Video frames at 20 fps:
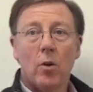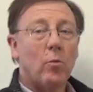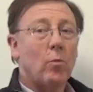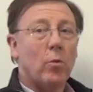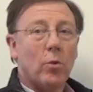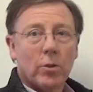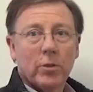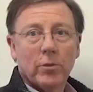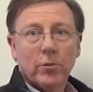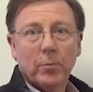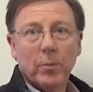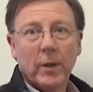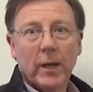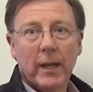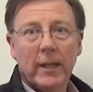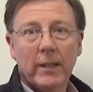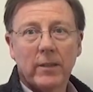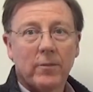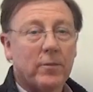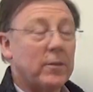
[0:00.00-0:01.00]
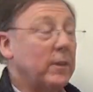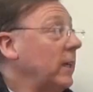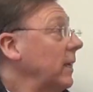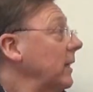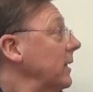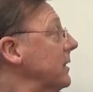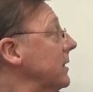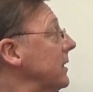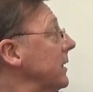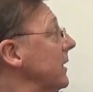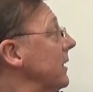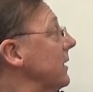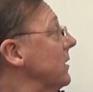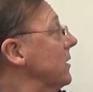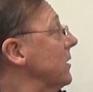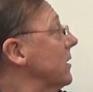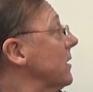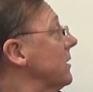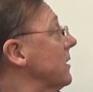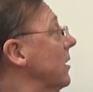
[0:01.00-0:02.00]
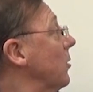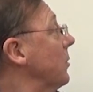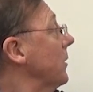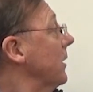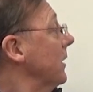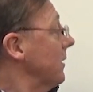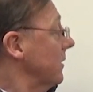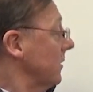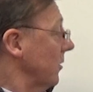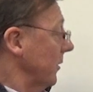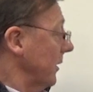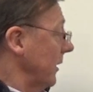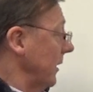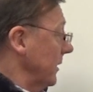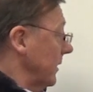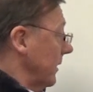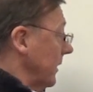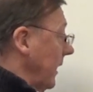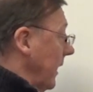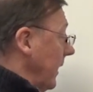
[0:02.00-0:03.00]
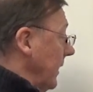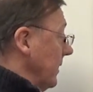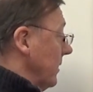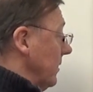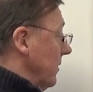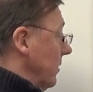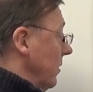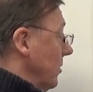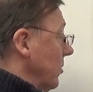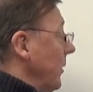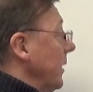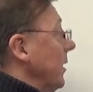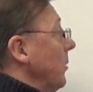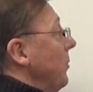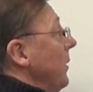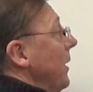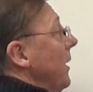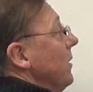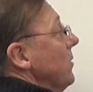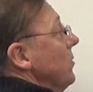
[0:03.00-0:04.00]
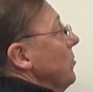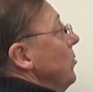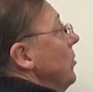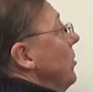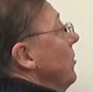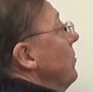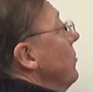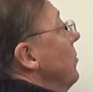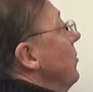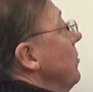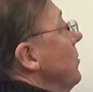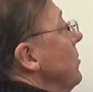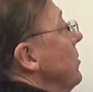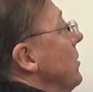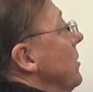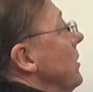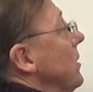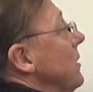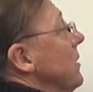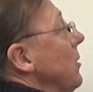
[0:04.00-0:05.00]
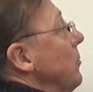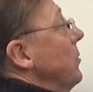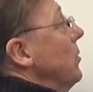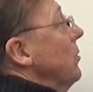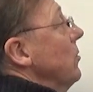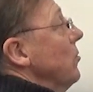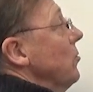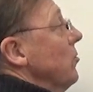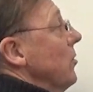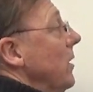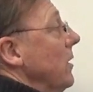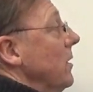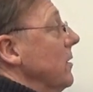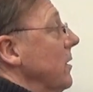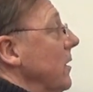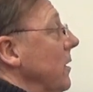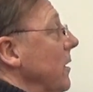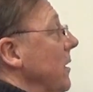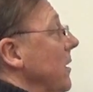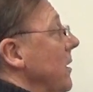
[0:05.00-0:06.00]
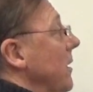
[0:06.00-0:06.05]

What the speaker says: would have paid the VAT to the subby, so in this case the £20 would have gone to the subcontractor.